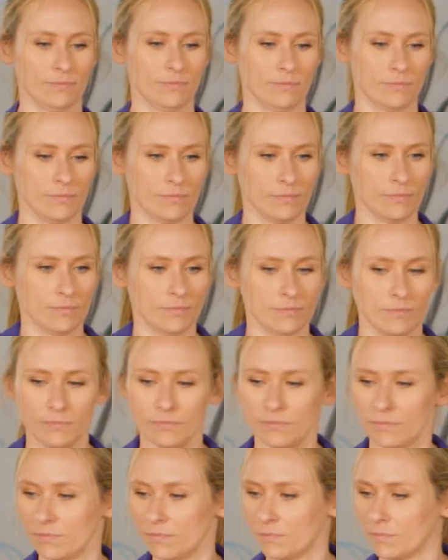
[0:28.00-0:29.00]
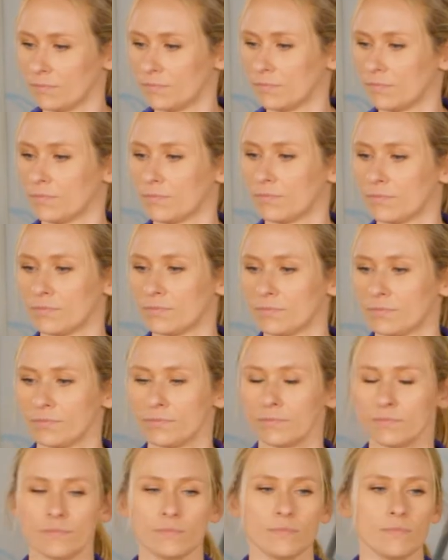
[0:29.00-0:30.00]

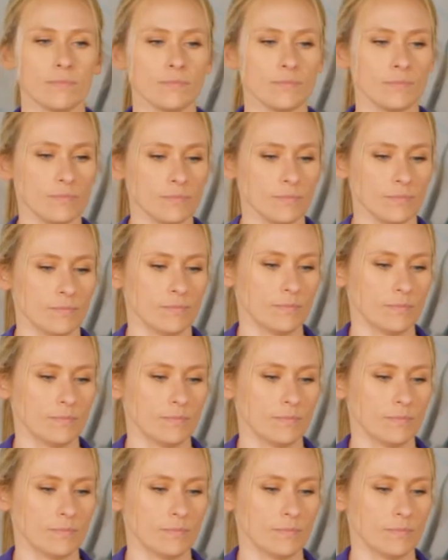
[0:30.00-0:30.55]
(not speaking)